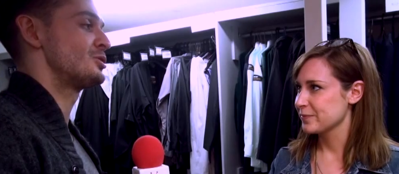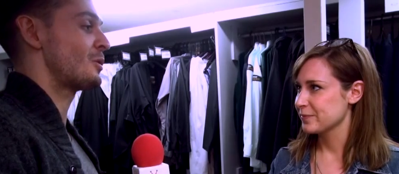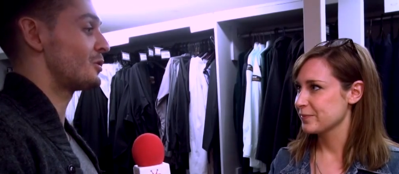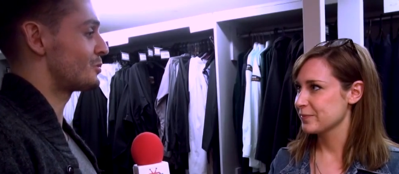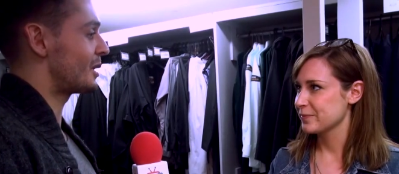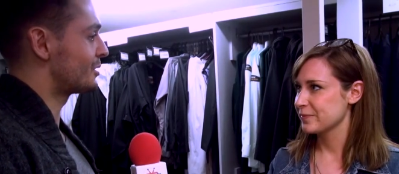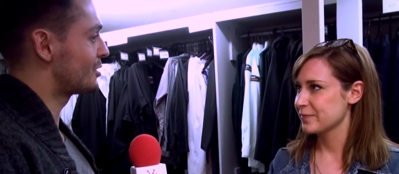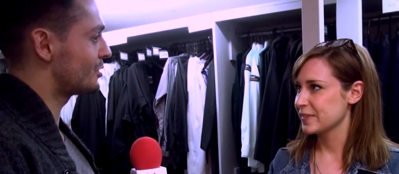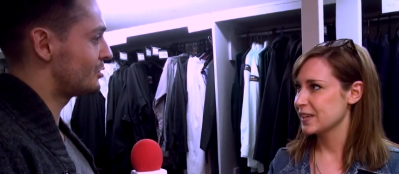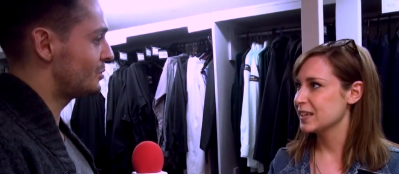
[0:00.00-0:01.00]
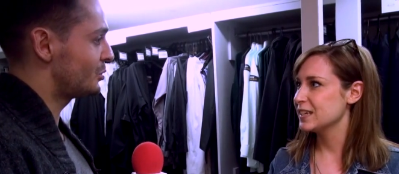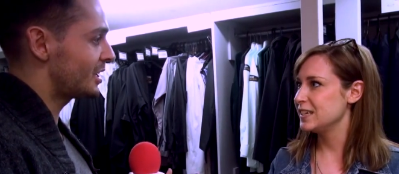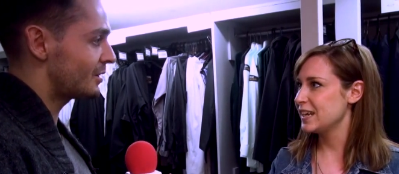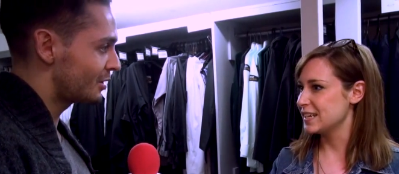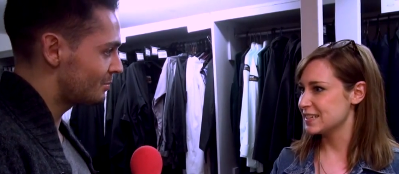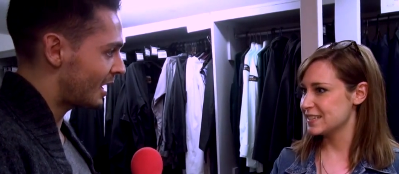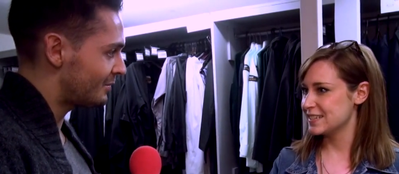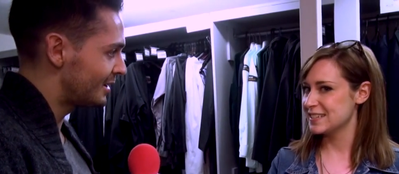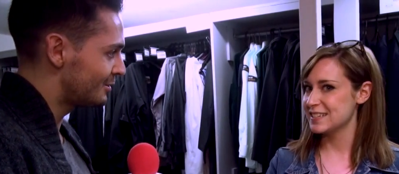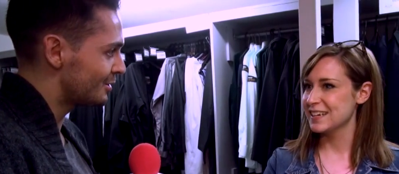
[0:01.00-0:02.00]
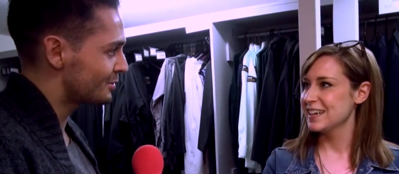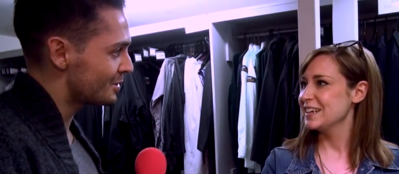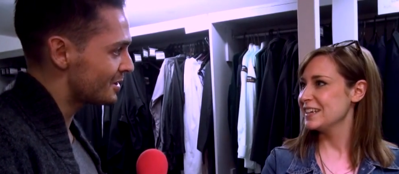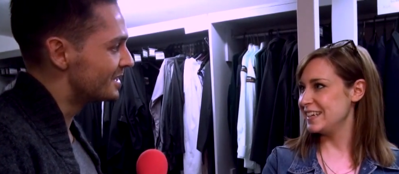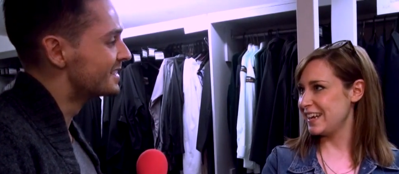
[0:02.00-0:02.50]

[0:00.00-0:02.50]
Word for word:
Speaker 1: show us around the costumes. We can yes. have a have a little look through.